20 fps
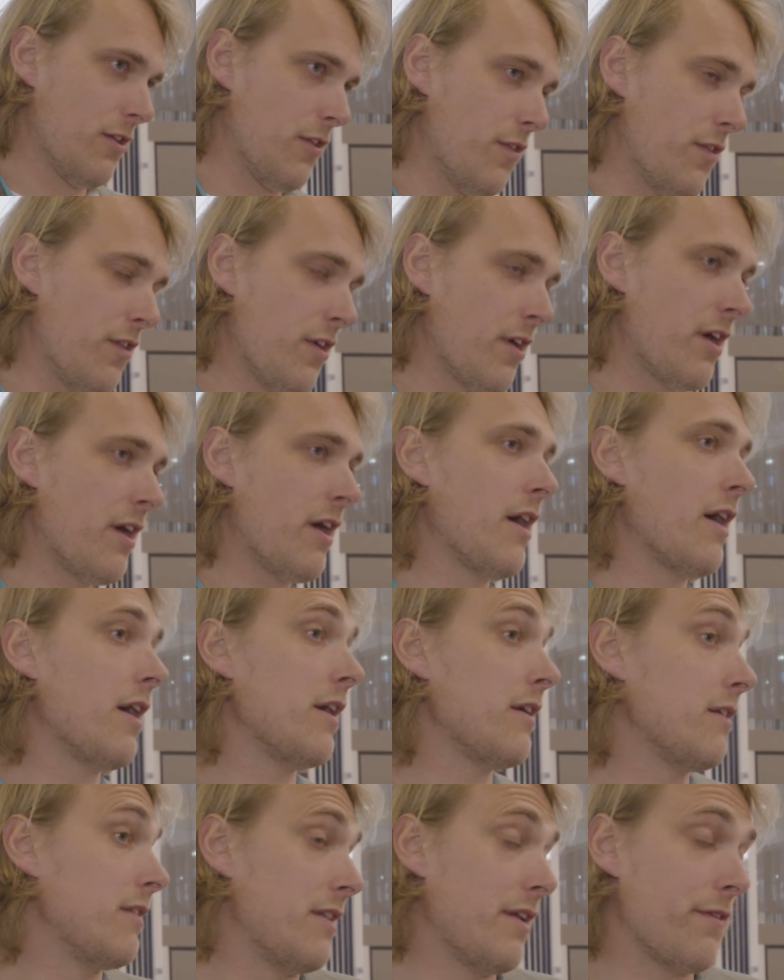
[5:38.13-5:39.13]

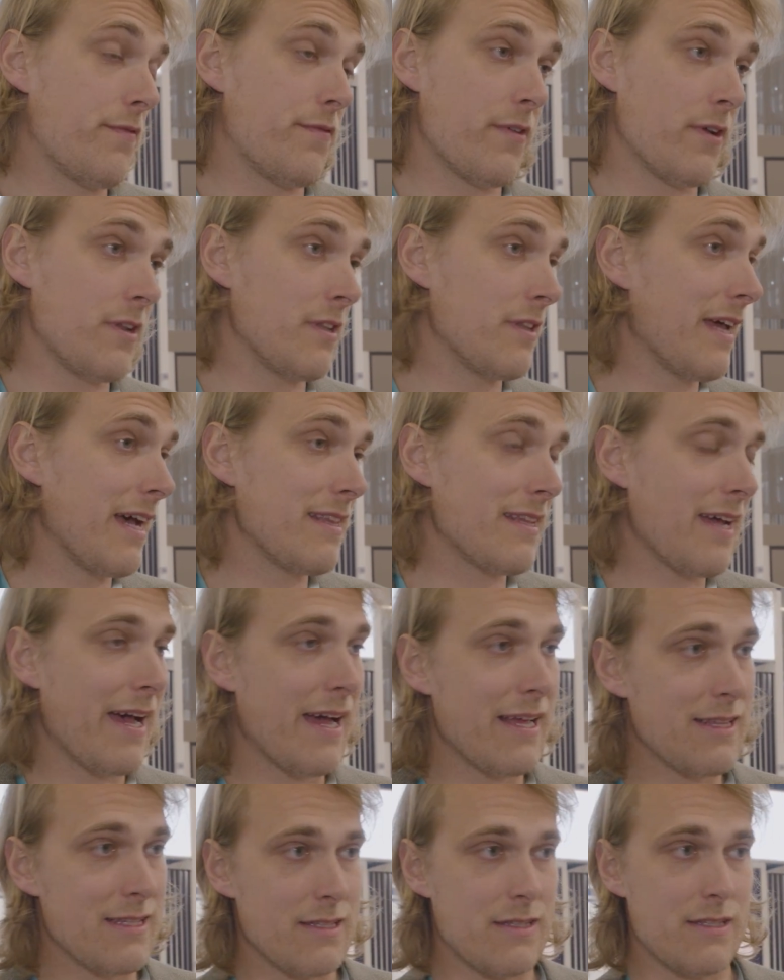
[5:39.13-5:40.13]
the different data
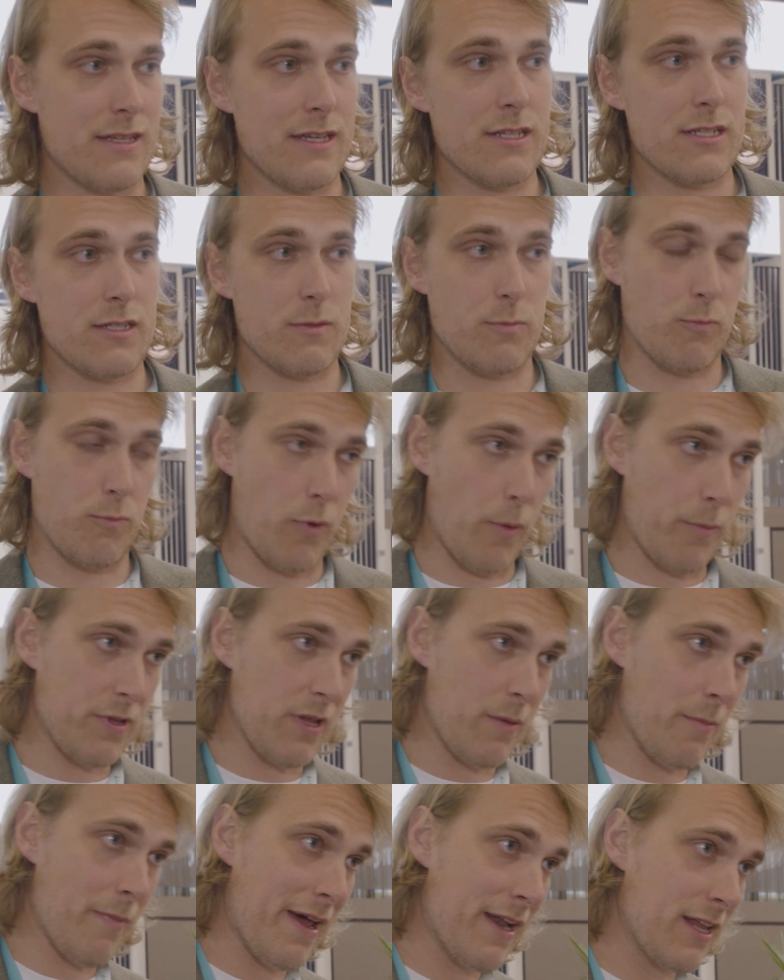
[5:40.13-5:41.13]
entities,
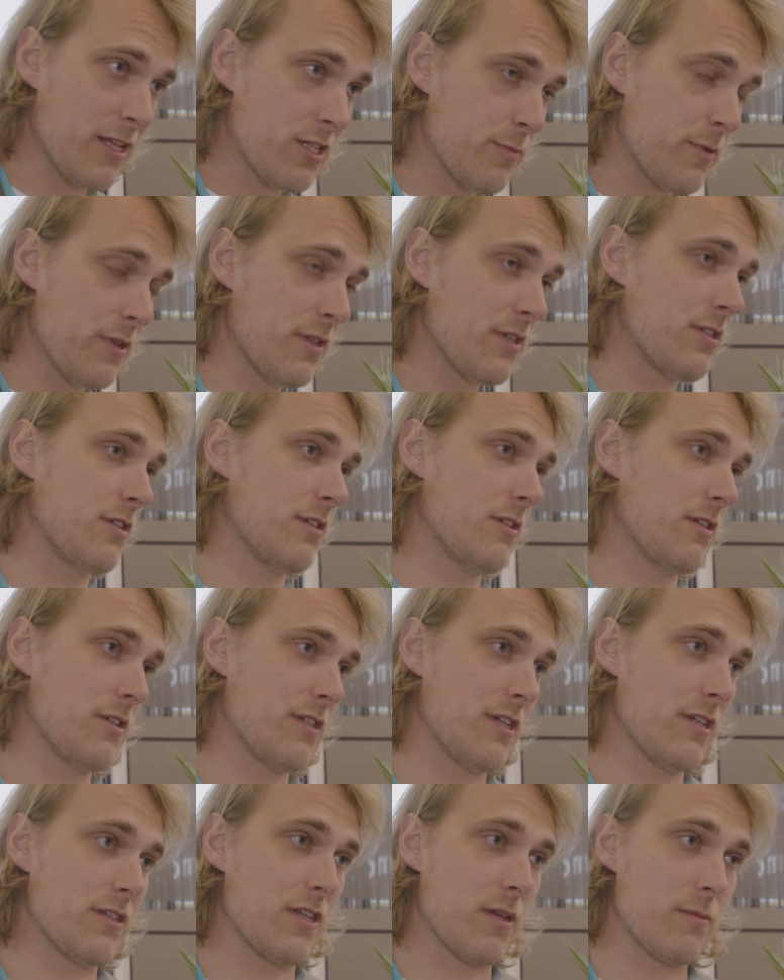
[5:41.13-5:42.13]
property management
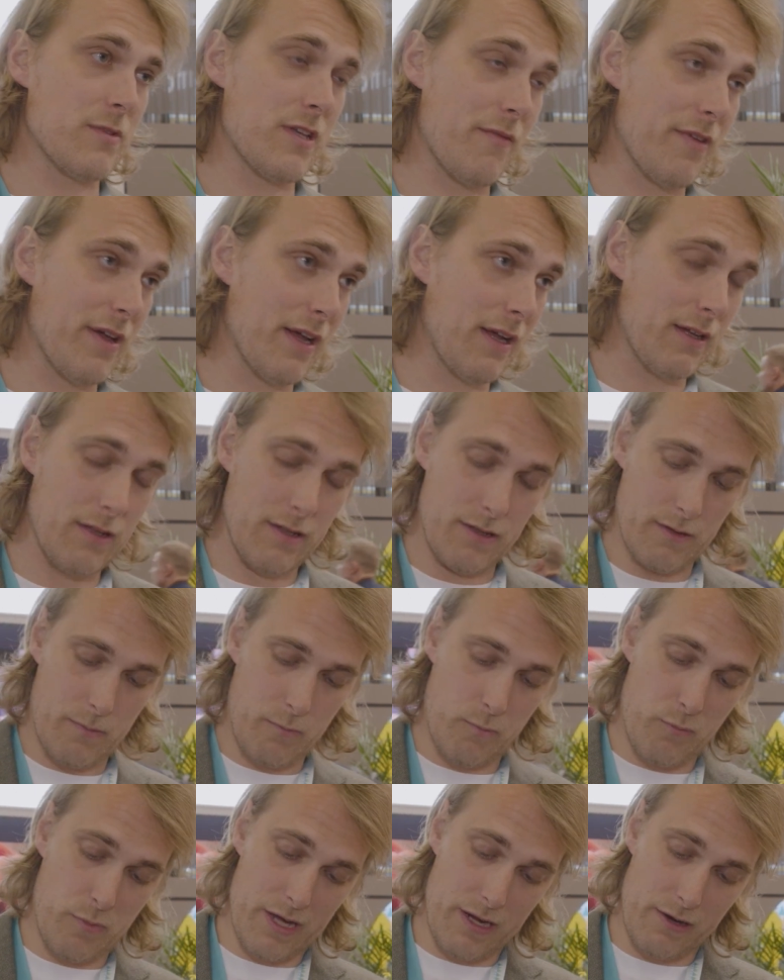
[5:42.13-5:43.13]
systems
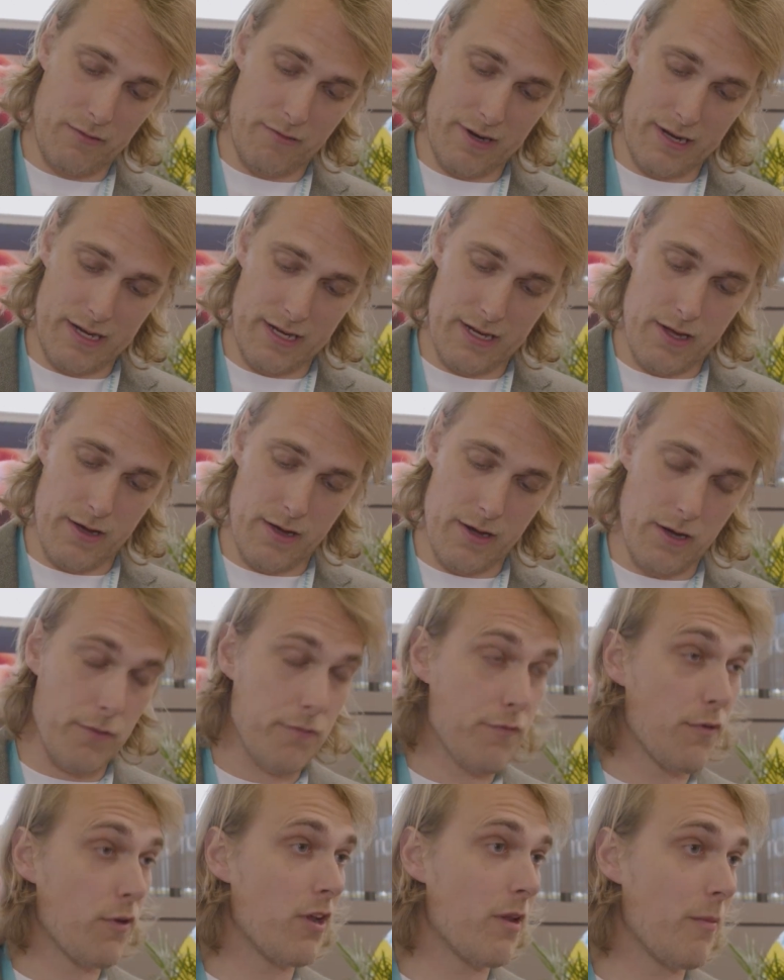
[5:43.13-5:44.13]
being really the
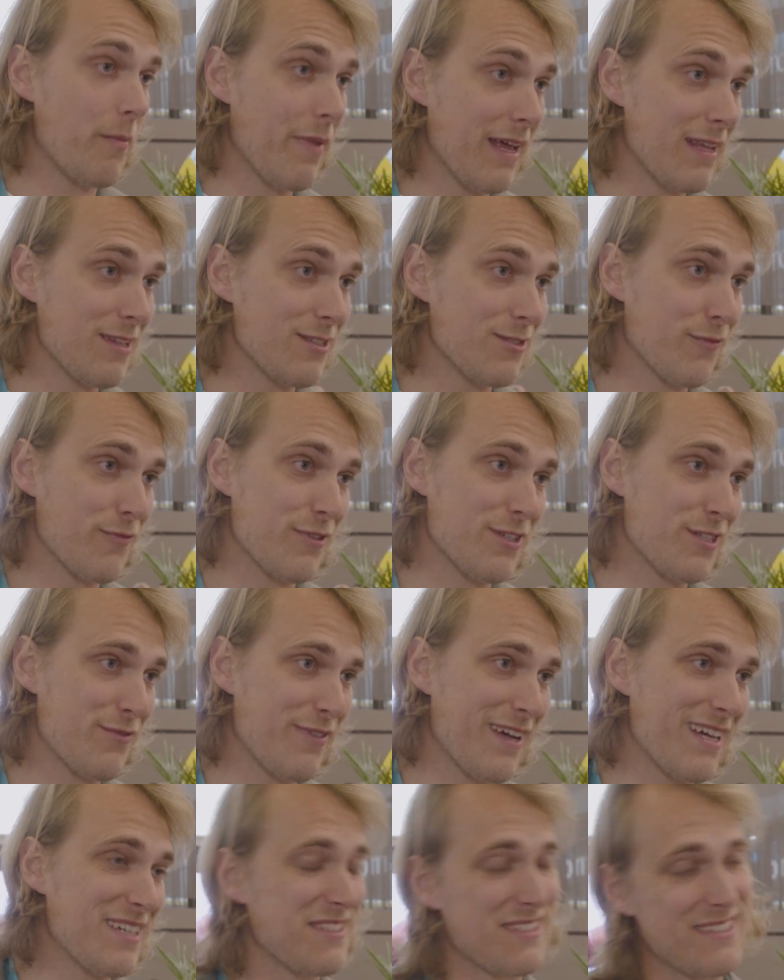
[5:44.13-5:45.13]
fundament of
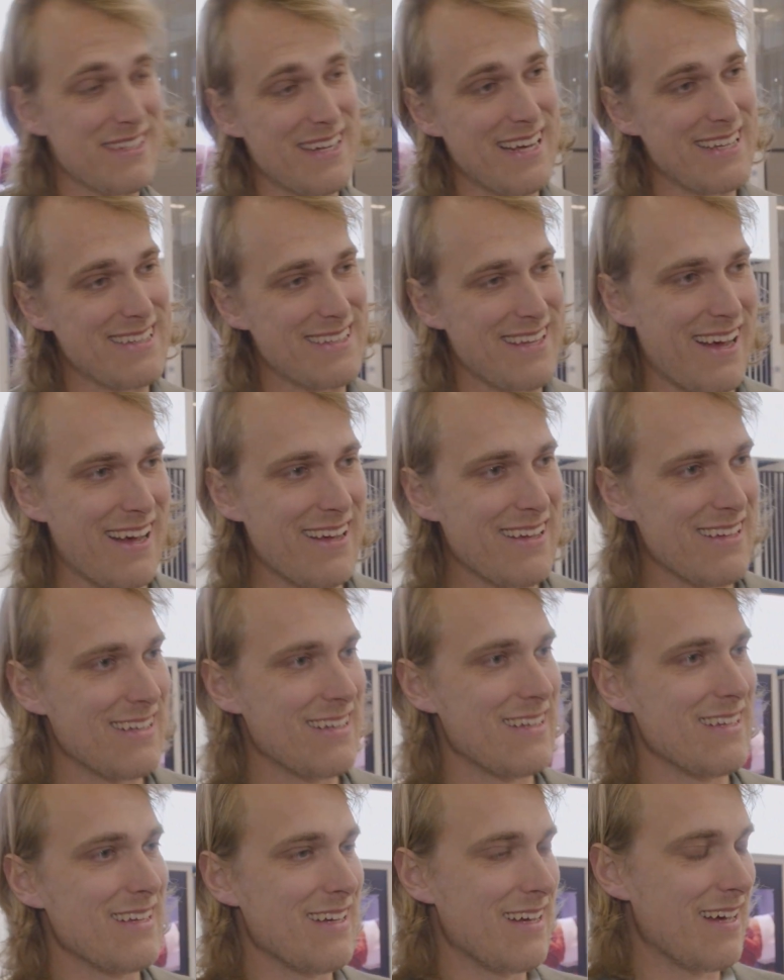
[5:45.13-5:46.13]
reservation data,
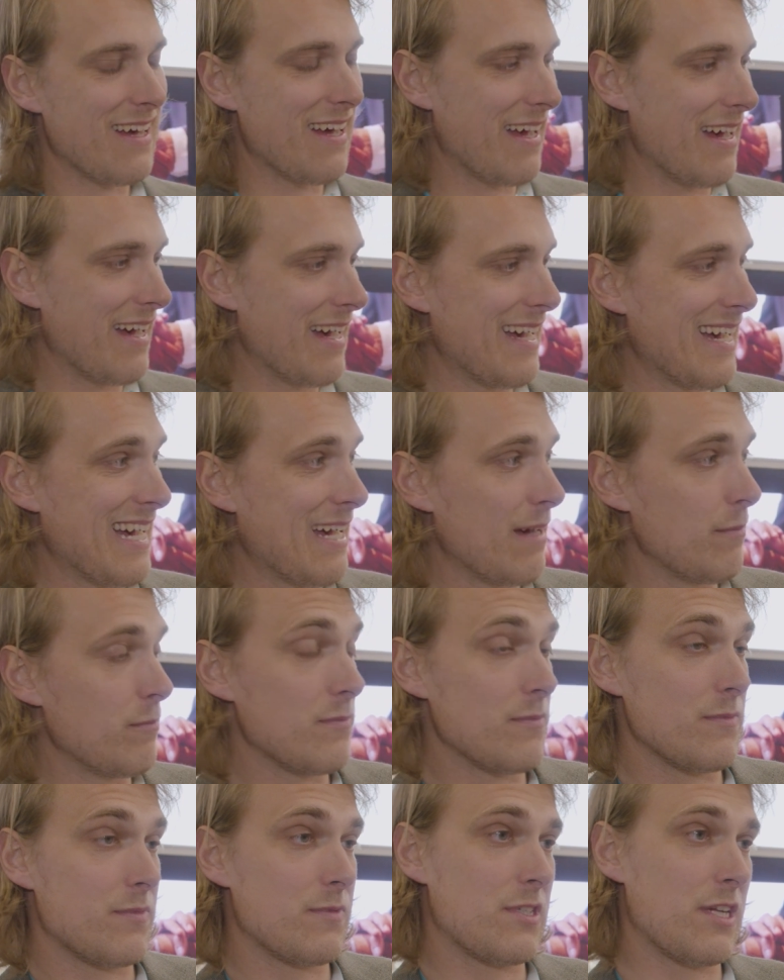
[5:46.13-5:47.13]

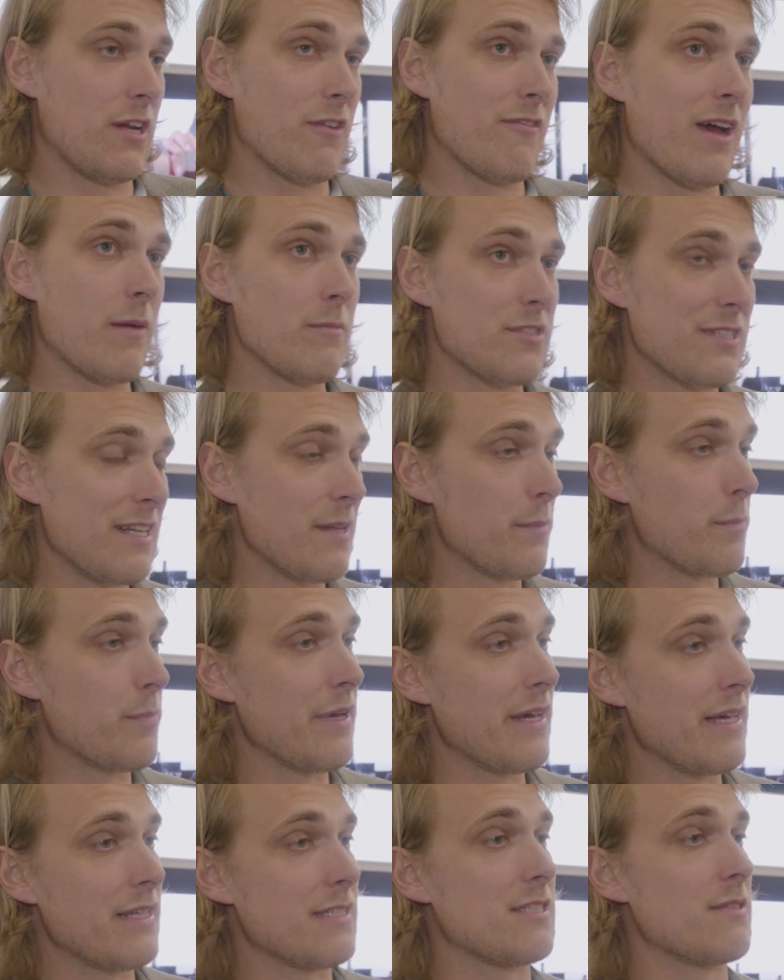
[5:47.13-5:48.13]
CRM,
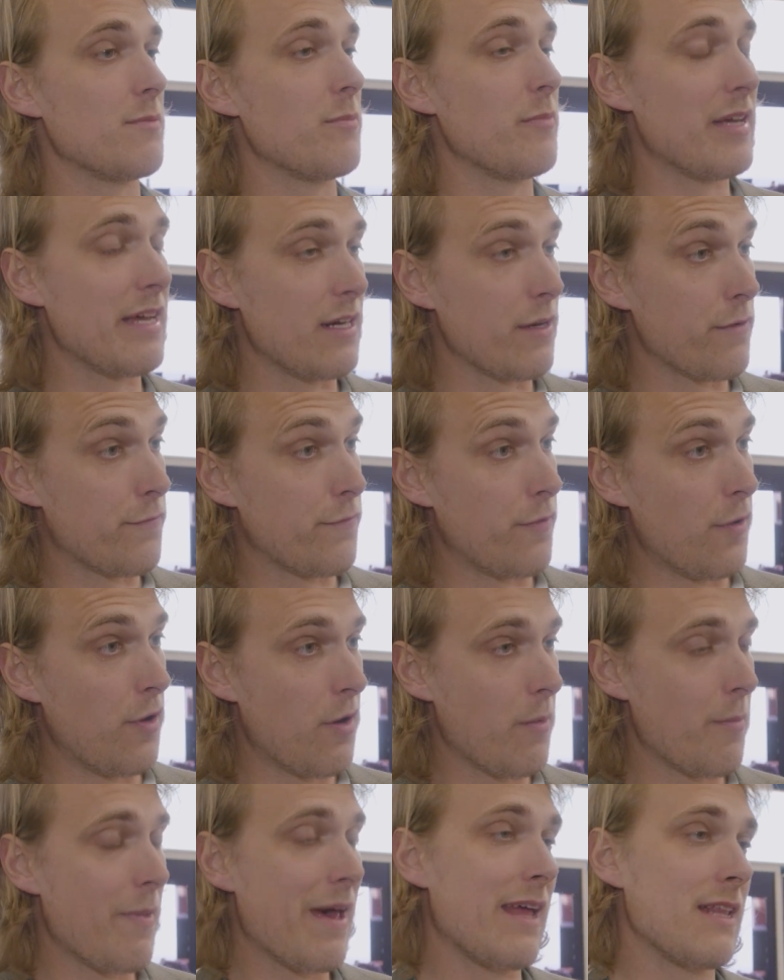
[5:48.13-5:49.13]
CDPs being the
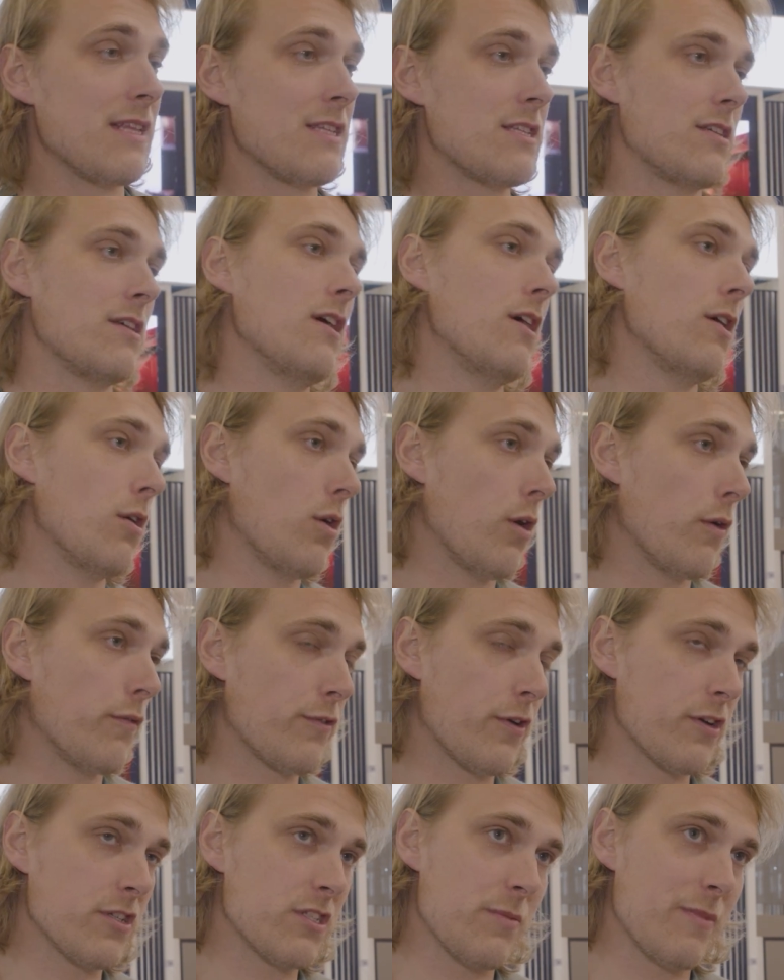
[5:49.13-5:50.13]
fundament of
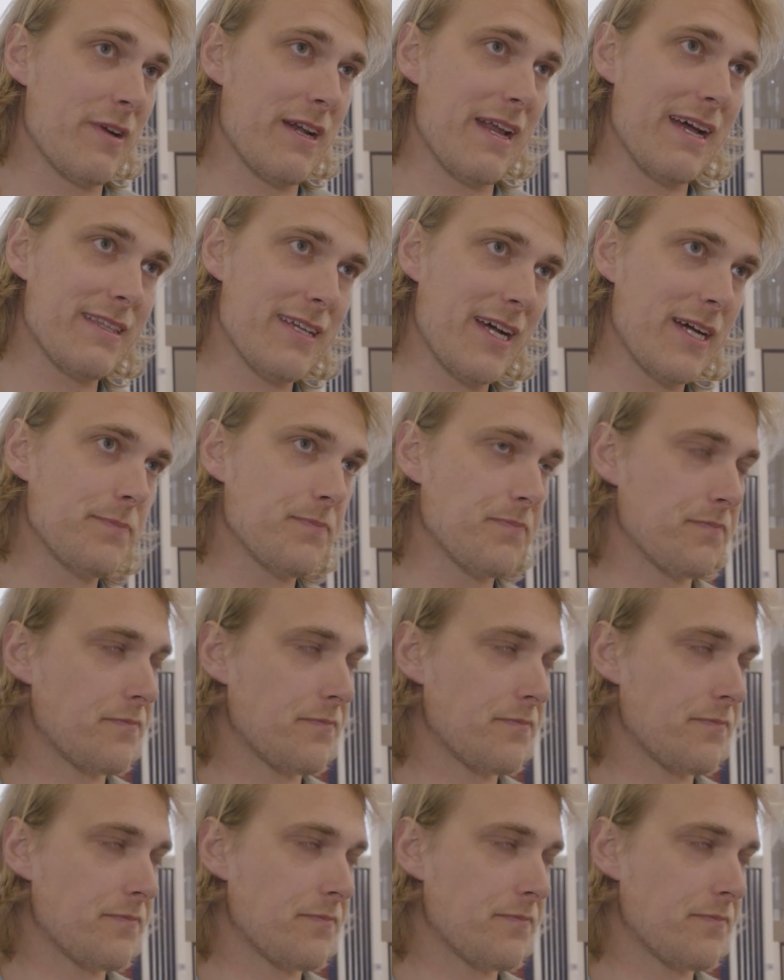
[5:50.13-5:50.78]
customer data.